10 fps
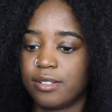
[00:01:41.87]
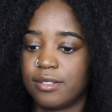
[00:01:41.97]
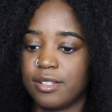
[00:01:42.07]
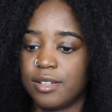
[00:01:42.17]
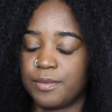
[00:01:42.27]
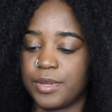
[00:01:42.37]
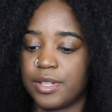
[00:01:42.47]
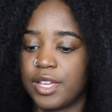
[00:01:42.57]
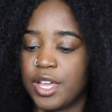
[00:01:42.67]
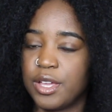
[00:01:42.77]
it on up.
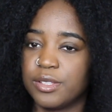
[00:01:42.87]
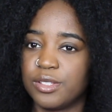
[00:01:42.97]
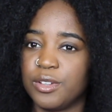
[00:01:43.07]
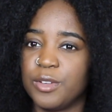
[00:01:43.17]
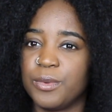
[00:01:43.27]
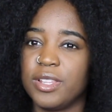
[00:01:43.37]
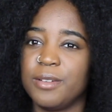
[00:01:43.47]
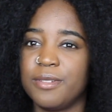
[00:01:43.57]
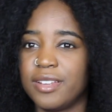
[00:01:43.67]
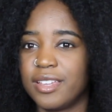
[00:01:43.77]
So you
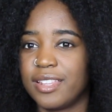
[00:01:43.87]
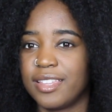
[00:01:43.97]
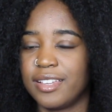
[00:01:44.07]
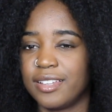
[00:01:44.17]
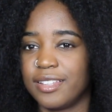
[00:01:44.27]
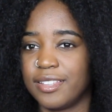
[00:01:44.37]
really want to get like